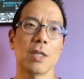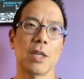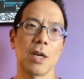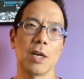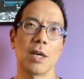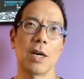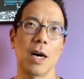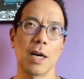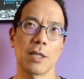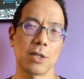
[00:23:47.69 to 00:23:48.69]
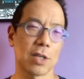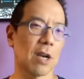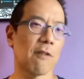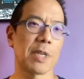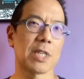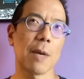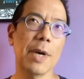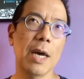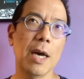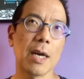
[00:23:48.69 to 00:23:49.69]
Does it cover my
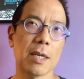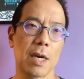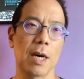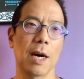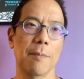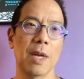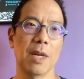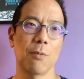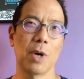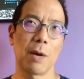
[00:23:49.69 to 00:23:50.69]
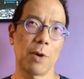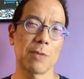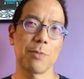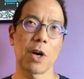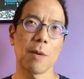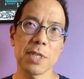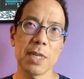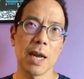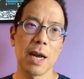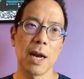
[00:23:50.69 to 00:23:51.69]
stomach when I raise my arms
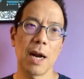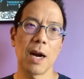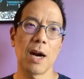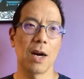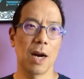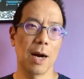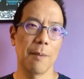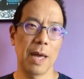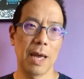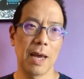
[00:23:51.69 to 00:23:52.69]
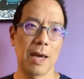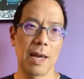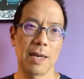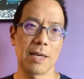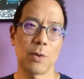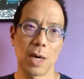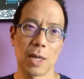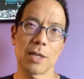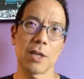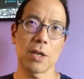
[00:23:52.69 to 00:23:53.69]
in the air? And do
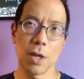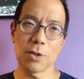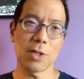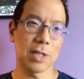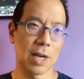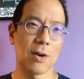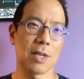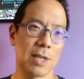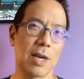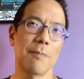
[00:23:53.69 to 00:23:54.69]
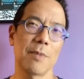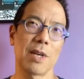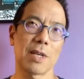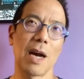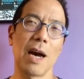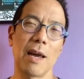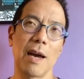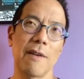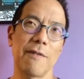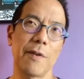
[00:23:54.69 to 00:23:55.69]
I like the colors, etc.? It's like
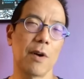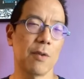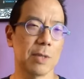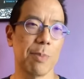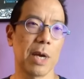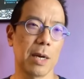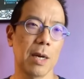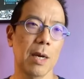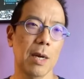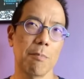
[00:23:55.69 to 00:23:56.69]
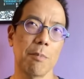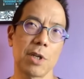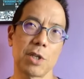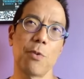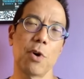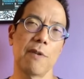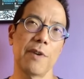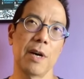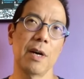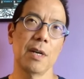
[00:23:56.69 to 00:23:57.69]
I've always been much more
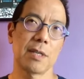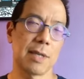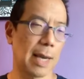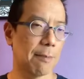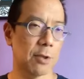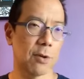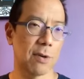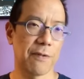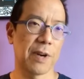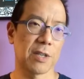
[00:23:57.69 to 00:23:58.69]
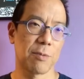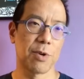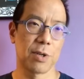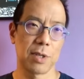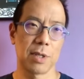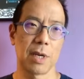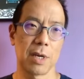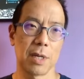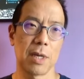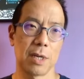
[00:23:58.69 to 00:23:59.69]
of a Sam sort of fashion person
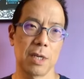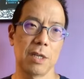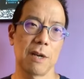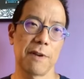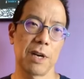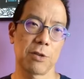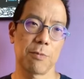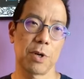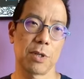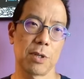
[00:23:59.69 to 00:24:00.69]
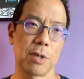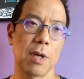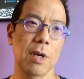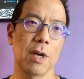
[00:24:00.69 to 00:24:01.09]
than a TJ fashion person.